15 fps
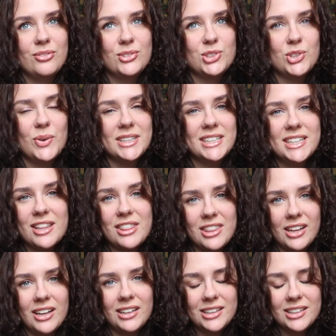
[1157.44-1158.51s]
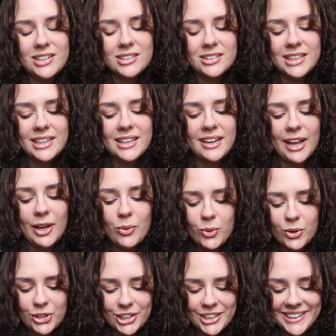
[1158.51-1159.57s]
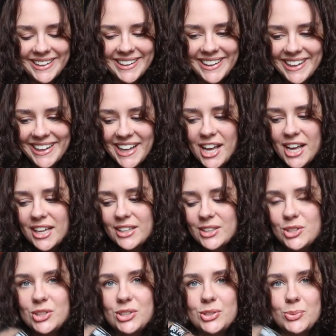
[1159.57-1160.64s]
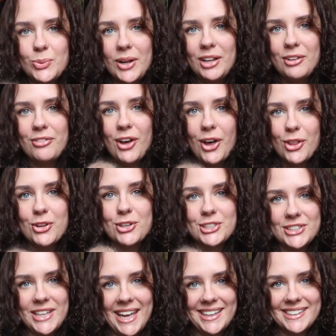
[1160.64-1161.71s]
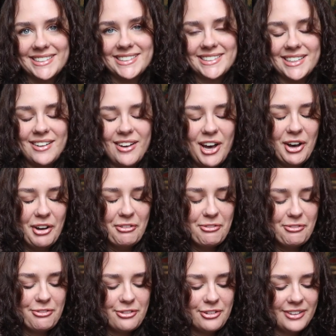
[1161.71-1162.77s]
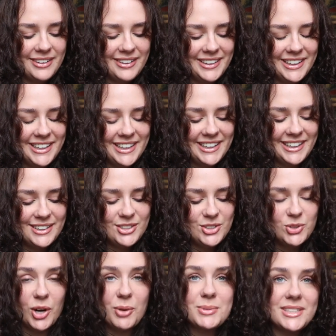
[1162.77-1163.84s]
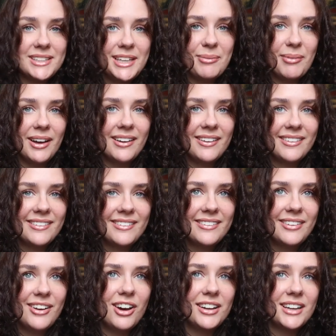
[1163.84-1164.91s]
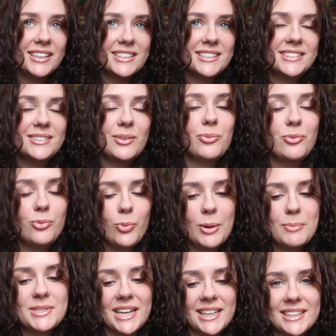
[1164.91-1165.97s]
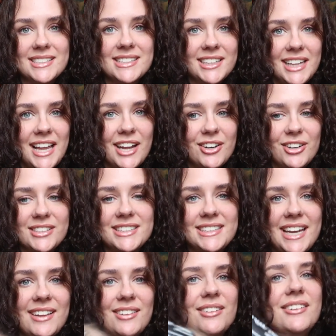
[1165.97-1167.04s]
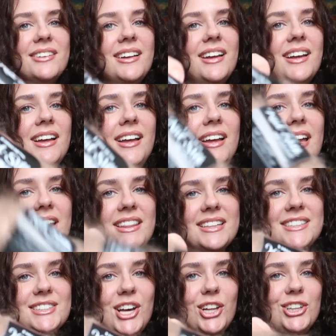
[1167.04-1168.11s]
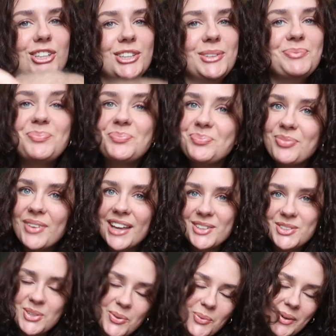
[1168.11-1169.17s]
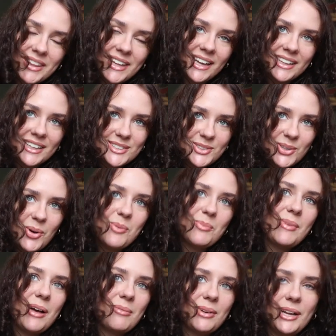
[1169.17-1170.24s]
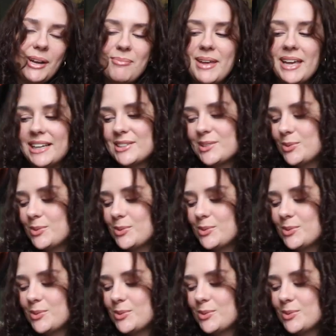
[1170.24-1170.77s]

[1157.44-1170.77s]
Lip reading: So I didn't think clearly, and I ordered 12 other skeins of Drops Lima on a website that still had it on sale in this color. So when that gets home, I'm gonna make a